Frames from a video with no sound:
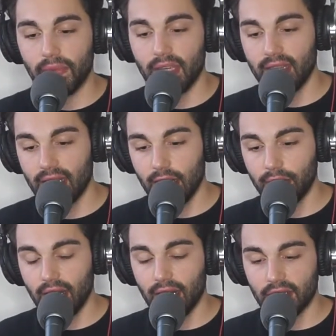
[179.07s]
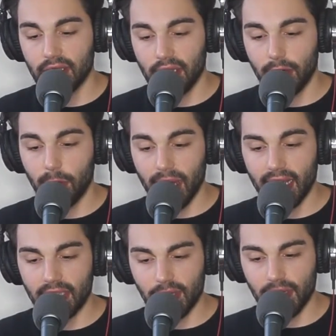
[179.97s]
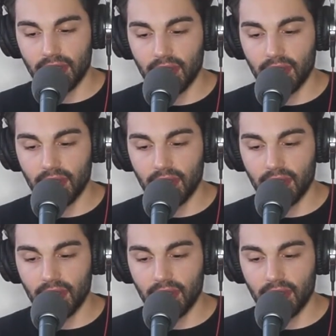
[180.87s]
And then I would constantly go back to it.